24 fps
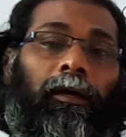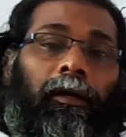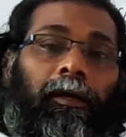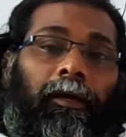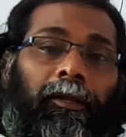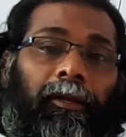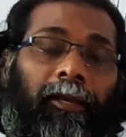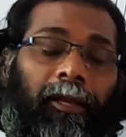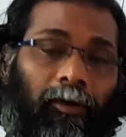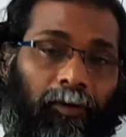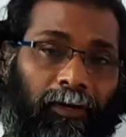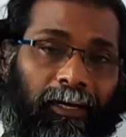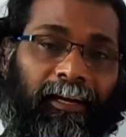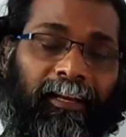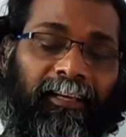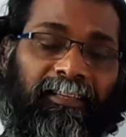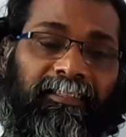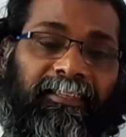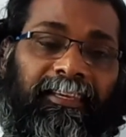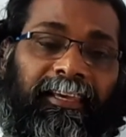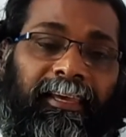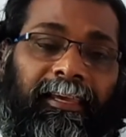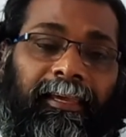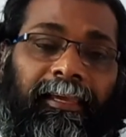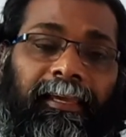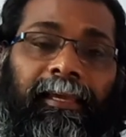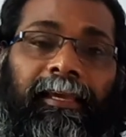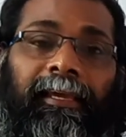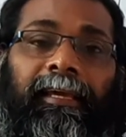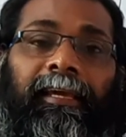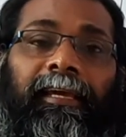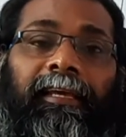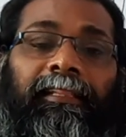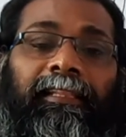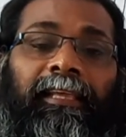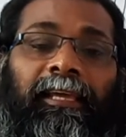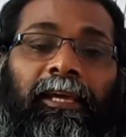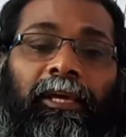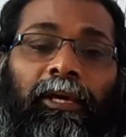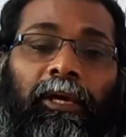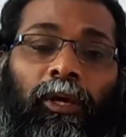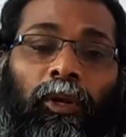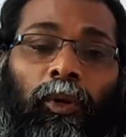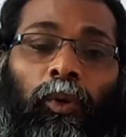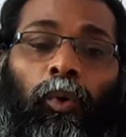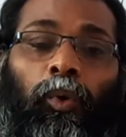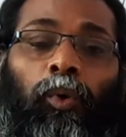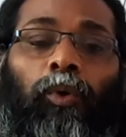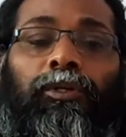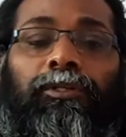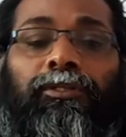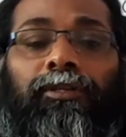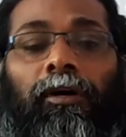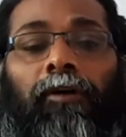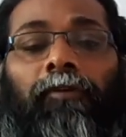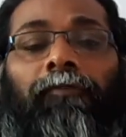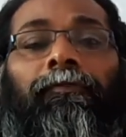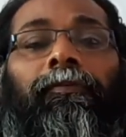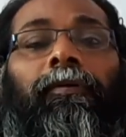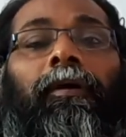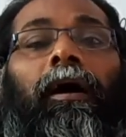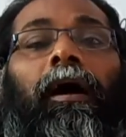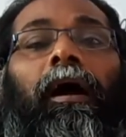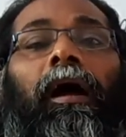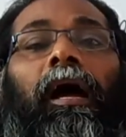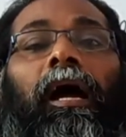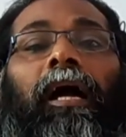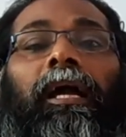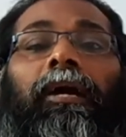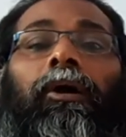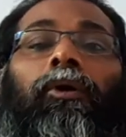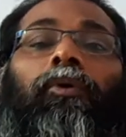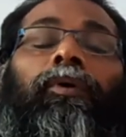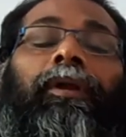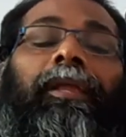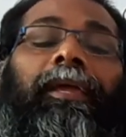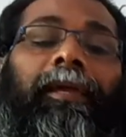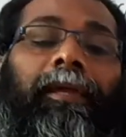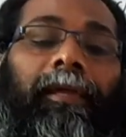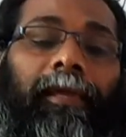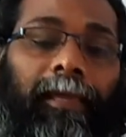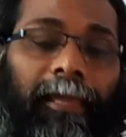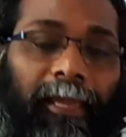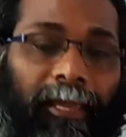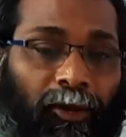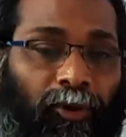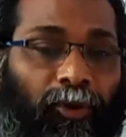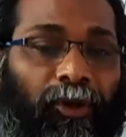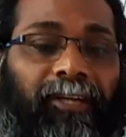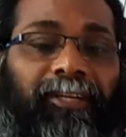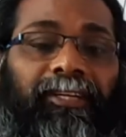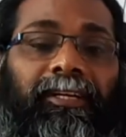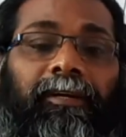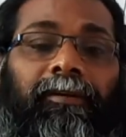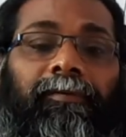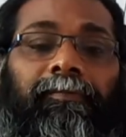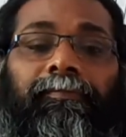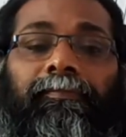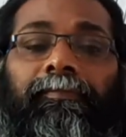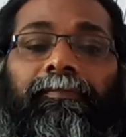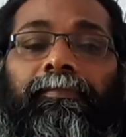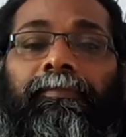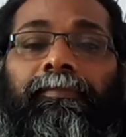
Now let us see the rules of accounting equation.